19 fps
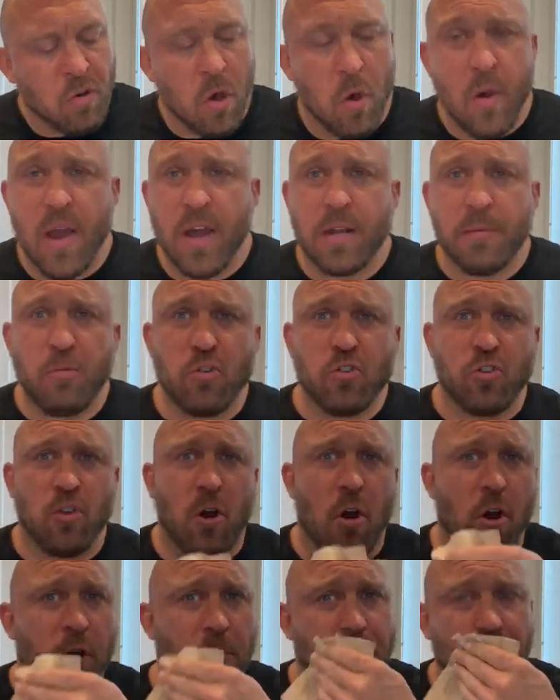No animals are
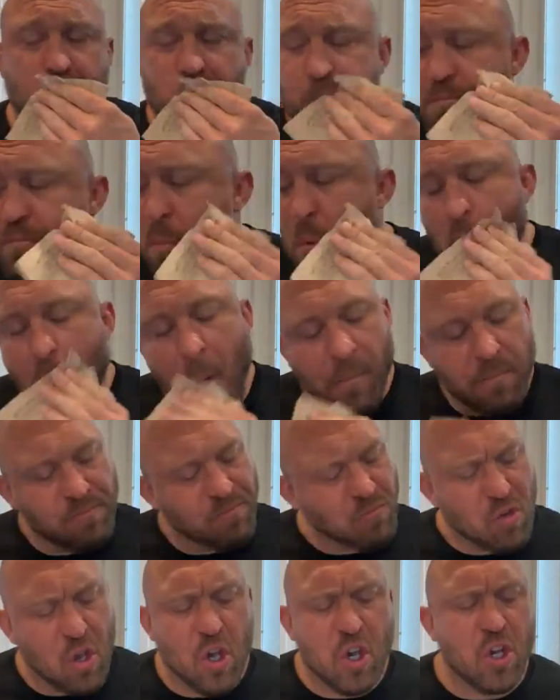harmed.
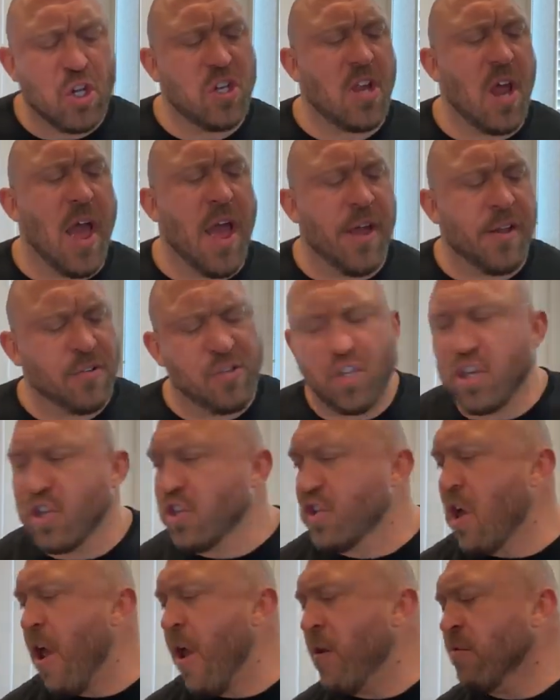Good day,
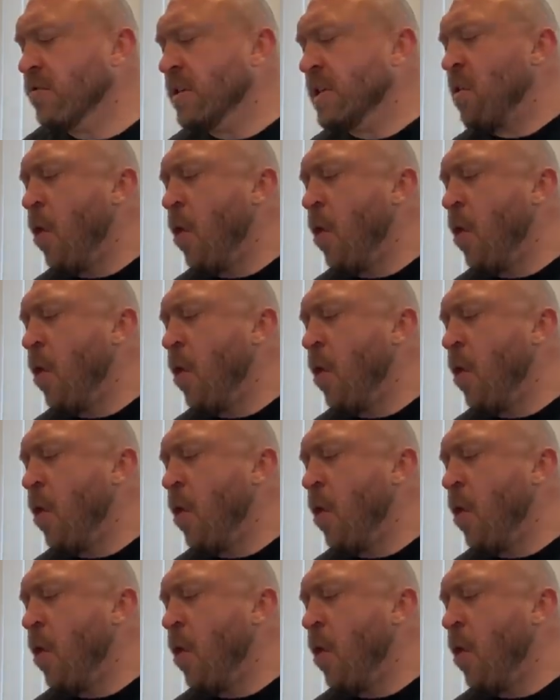good day.